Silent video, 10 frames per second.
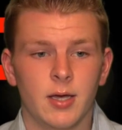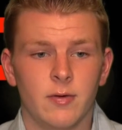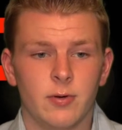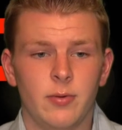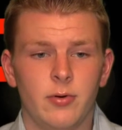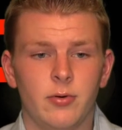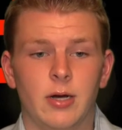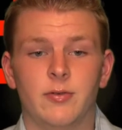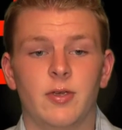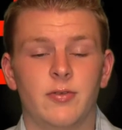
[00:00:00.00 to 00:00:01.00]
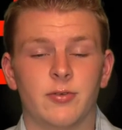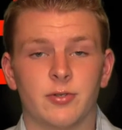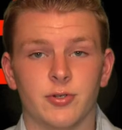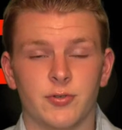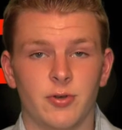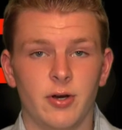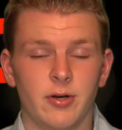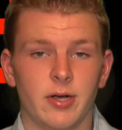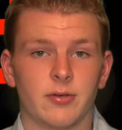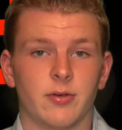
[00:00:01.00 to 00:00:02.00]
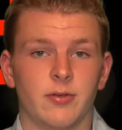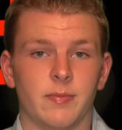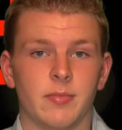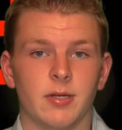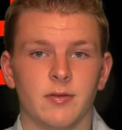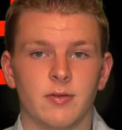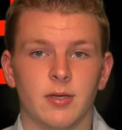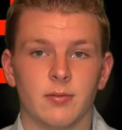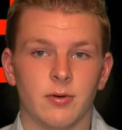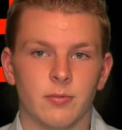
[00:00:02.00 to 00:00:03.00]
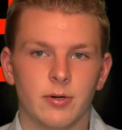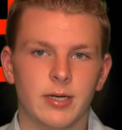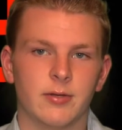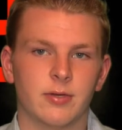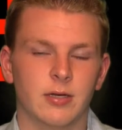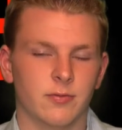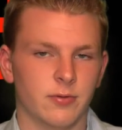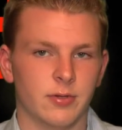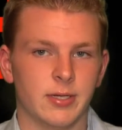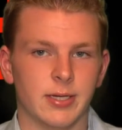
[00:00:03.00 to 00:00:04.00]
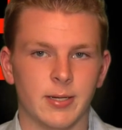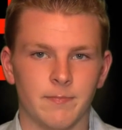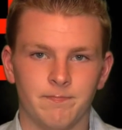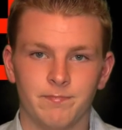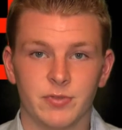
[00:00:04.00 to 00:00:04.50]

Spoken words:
For people who are exercising or just starting to exercise, that means that their workout's canceled today.